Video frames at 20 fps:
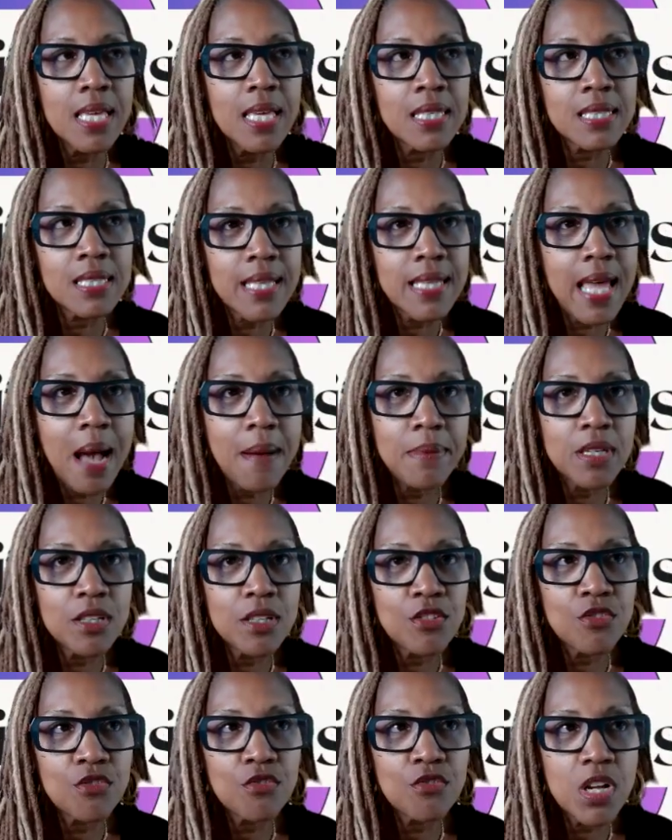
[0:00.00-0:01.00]

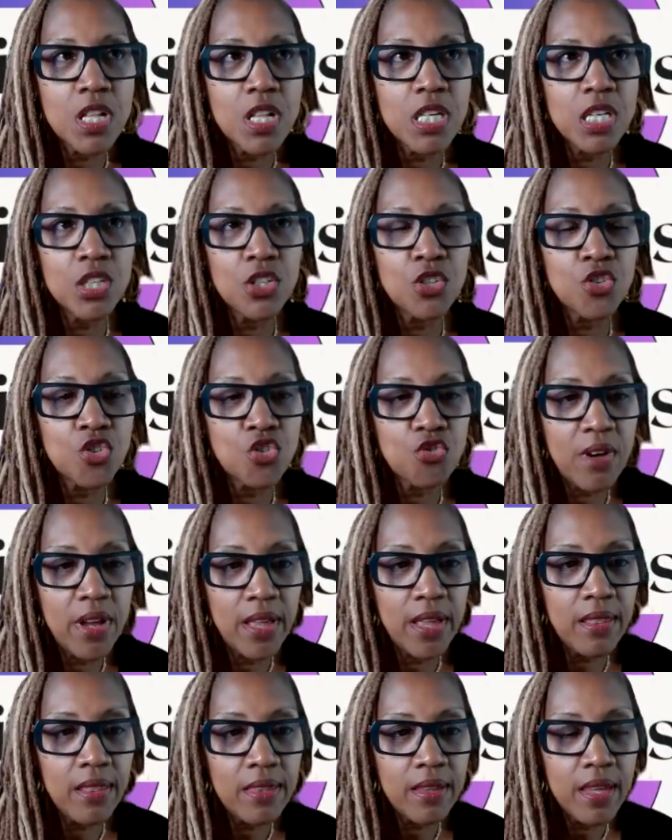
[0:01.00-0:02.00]
establish really
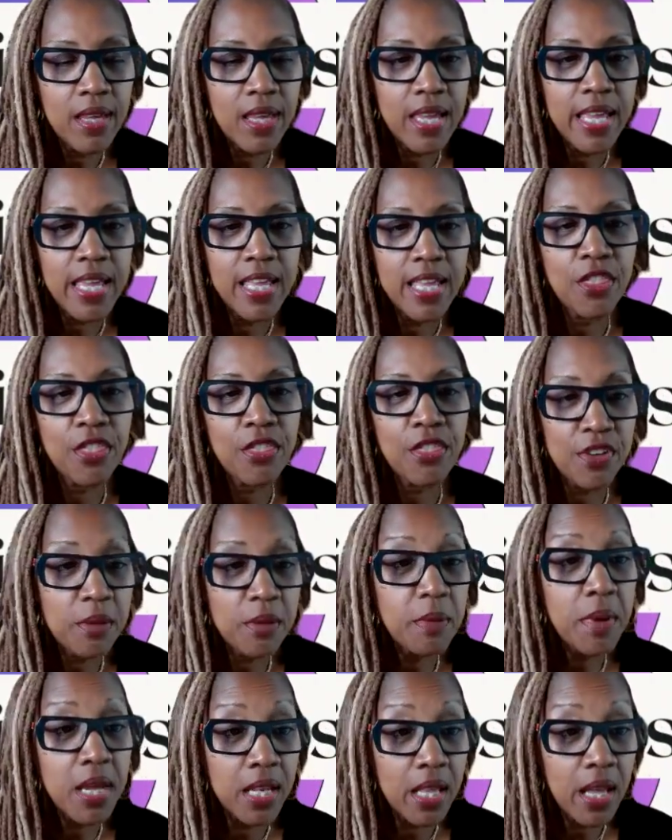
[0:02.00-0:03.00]
strength in
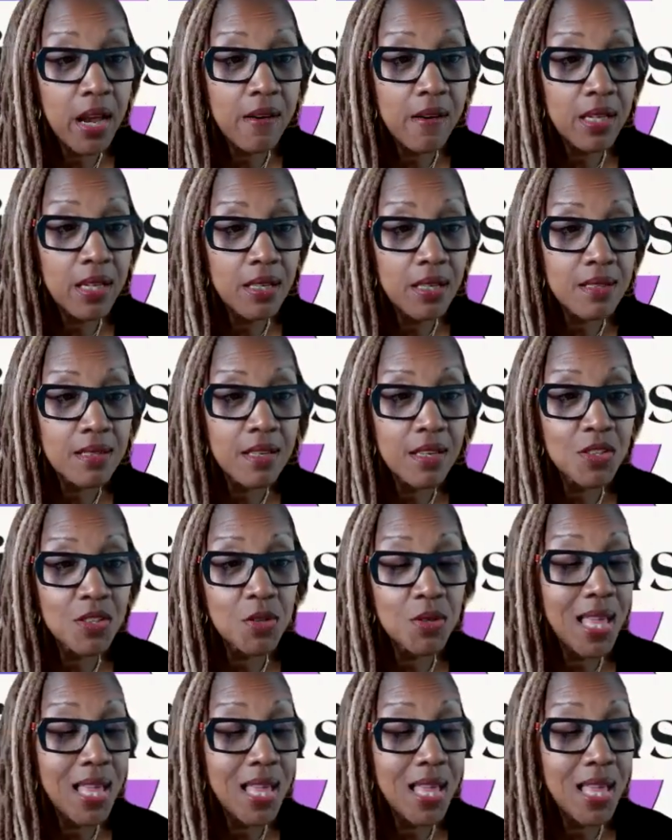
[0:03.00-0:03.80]
three main areas.